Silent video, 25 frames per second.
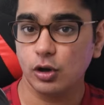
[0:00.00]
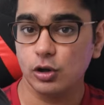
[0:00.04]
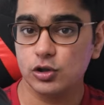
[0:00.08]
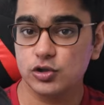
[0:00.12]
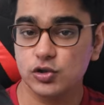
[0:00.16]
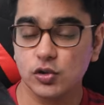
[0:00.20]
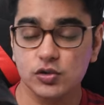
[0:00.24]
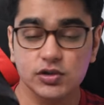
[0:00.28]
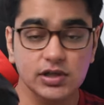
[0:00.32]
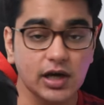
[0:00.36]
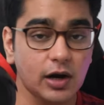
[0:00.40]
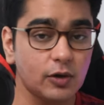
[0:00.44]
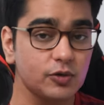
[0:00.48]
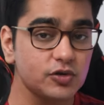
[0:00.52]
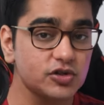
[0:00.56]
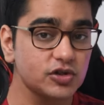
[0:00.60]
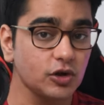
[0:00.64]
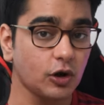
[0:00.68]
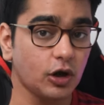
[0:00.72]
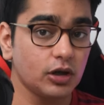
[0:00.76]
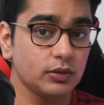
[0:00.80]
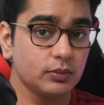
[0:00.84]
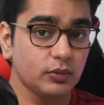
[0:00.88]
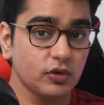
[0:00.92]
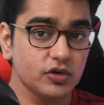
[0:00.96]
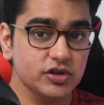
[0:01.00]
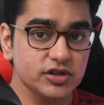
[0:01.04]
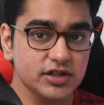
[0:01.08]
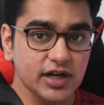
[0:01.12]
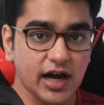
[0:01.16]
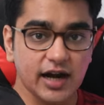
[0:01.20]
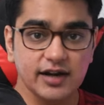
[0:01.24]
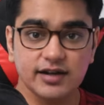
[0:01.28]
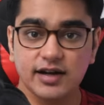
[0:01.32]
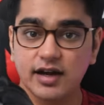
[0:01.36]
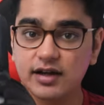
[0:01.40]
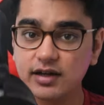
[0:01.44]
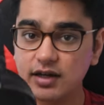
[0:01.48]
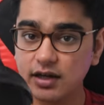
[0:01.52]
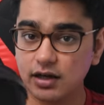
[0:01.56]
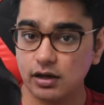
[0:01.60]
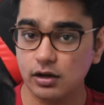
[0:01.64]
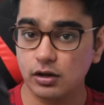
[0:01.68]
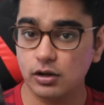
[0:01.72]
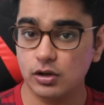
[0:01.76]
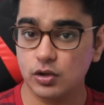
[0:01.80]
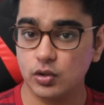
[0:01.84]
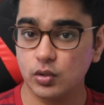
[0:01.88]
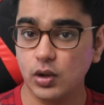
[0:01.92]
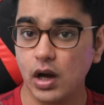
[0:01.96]
also sounds almost
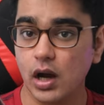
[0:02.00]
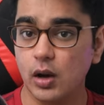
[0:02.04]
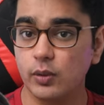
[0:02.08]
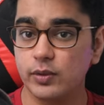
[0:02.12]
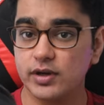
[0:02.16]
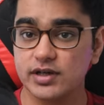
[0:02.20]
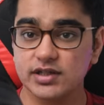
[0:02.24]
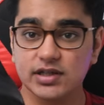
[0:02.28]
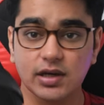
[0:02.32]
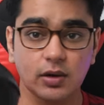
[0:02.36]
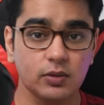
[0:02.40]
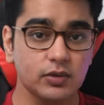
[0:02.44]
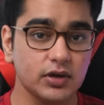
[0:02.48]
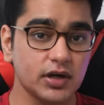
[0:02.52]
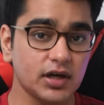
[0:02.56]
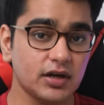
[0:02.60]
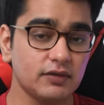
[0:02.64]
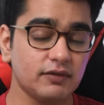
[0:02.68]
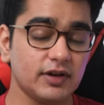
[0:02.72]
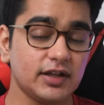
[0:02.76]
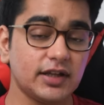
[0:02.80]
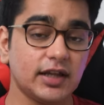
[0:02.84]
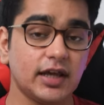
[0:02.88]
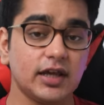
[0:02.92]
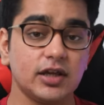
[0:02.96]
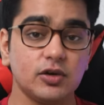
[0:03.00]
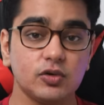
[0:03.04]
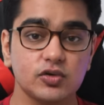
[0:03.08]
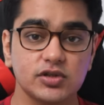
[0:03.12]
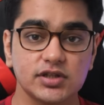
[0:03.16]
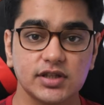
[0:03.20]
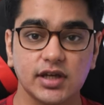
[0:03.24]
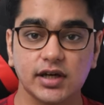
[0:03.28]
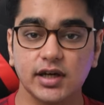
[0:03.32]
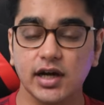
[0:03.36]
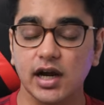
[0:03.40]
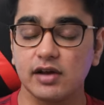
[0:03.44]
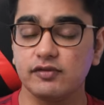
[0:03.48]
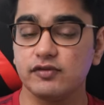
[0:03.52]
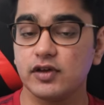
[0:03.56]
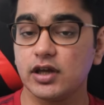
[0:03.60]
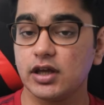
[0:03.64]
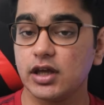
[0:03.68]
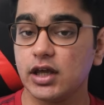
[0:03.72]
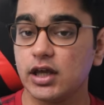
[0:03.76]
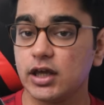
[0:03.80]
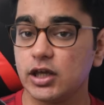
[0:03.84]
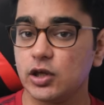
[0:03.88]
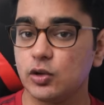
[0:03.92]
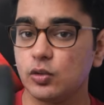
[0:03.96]
identical to how it sounded when I used the
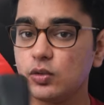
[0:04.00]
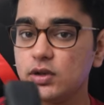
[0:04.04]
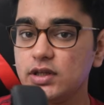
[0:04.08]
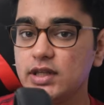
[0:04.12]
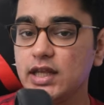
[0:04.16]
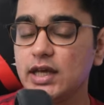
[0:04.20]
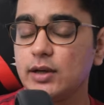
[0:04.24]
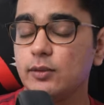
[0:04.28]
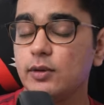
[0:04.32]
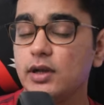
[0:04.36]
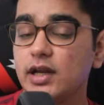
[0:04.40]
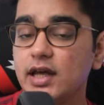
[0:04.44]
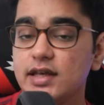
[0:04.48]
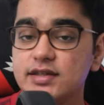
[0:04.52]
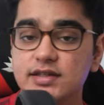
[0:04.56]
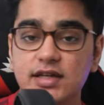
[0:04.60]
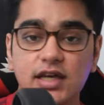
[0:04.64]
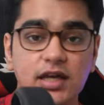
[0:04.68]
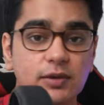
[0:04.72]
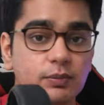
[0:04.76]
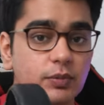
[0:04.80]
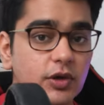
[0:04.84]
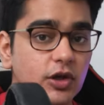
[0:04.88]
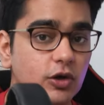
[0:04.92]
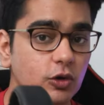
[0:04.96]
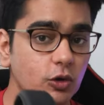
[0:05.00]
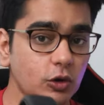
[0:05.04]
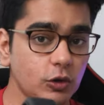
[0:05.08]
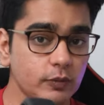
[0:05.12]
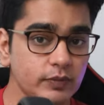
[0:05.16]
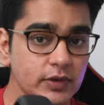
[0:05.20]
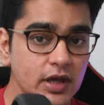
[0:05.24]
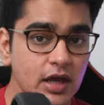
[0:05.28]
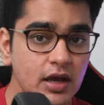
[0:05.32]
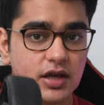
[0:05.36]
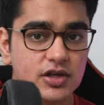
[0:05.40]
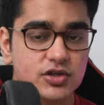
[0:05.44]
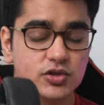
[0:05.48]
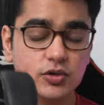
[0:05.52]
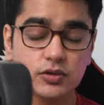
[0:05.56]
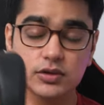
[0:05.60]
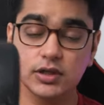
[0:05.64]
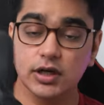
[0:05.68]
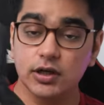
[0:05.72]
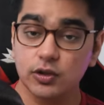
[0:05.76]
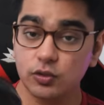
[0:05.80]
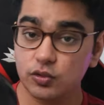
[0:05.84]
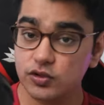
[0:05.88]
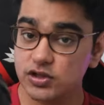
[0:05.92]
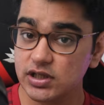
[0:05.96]
graphic EQ in Equalizer APO, so
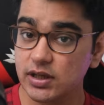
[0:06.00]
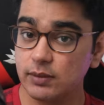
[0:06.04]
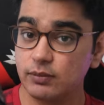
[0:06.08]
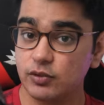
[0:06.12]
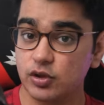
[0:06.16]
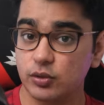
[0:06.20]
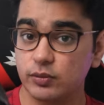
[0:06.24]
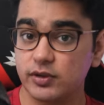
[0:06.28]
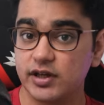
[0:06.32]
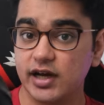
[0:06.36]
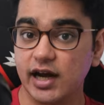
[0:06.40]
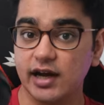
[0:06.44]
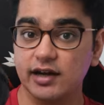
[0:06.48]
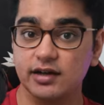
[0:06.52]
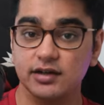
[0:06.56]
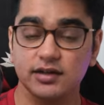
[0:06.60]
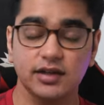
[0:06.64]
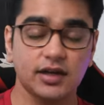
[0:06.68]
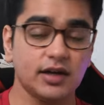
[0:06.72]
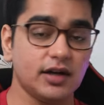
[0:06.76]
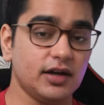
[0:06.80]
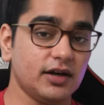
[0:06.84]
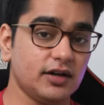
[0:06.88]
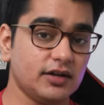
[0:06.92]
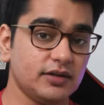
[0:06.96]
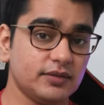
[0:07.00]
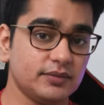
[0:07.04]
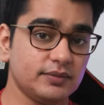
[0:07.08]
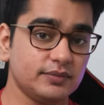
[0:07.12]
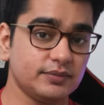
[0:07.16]
they do seem to be right there.